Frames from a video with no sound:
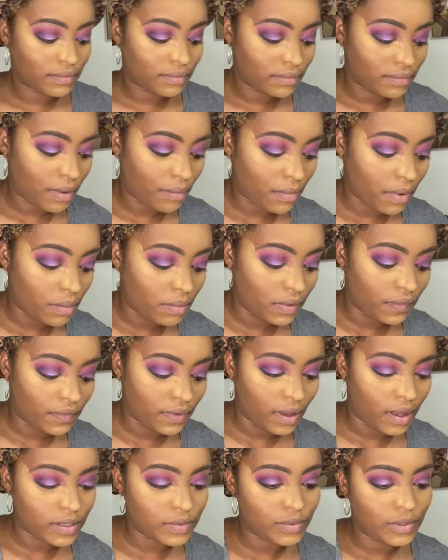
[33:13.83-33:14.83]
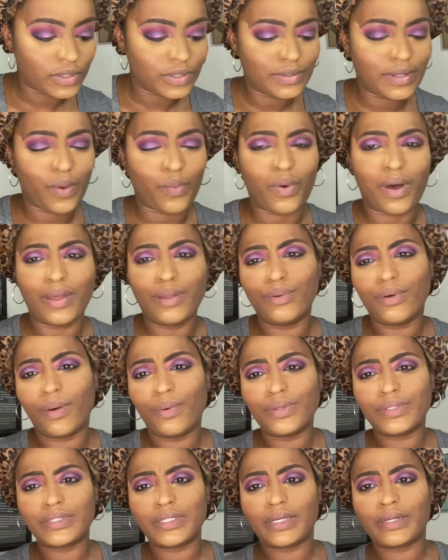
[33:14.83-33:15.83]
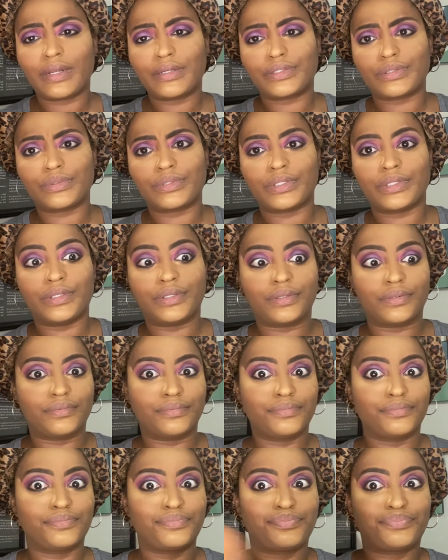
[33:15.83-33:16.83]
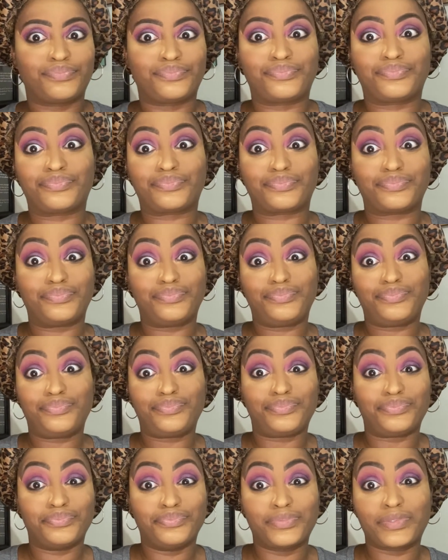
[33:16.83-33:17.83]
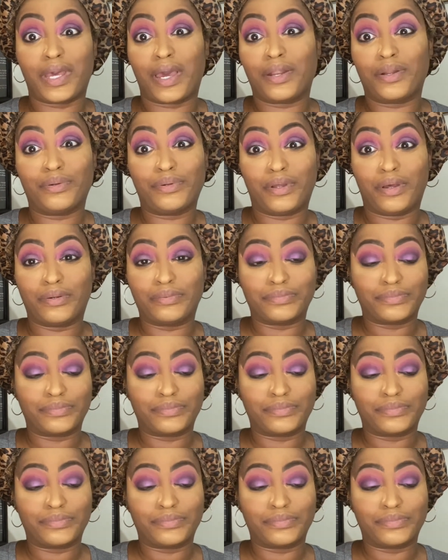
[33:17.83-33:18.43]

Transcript: My mom even asked me, she's like, why you always sticking out your tongue? I don't know.